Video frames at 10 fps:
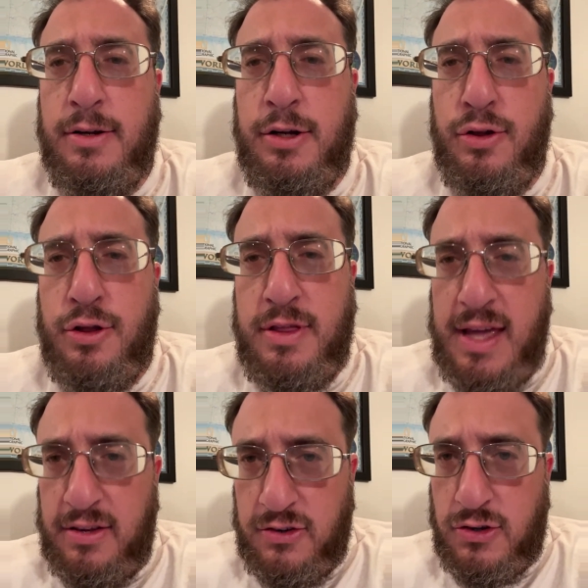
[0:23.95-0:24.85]
to
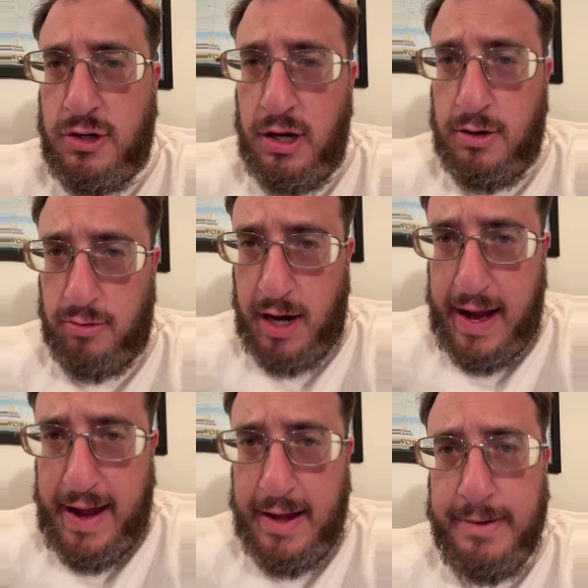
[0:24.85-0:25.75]
this
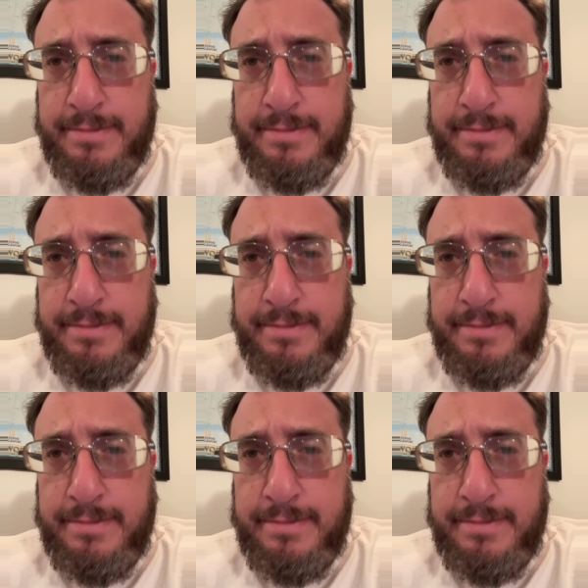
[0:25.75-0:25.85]
degree.